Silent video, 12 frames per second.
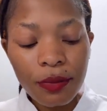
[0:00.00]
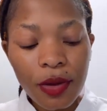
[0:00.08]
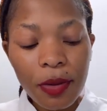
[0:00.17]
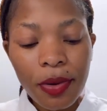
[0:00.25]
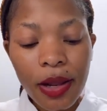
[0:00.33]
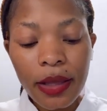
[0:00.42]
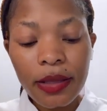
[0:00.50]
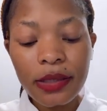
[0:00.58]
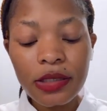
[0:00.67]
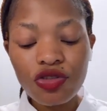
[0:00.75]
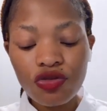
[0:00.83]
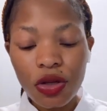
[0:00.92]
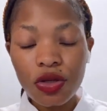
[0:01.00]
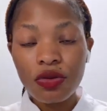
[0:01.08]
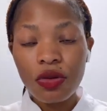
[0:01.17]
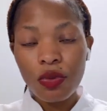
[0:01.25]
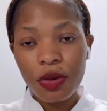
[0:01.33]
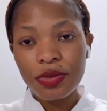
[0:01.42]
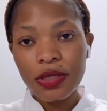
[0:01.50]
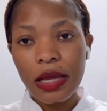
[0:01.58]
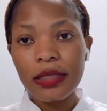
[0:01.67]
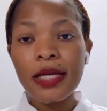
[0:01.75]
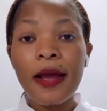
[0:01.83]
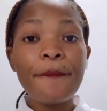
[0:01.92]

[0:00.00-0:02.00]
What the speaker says: applying straight to the website.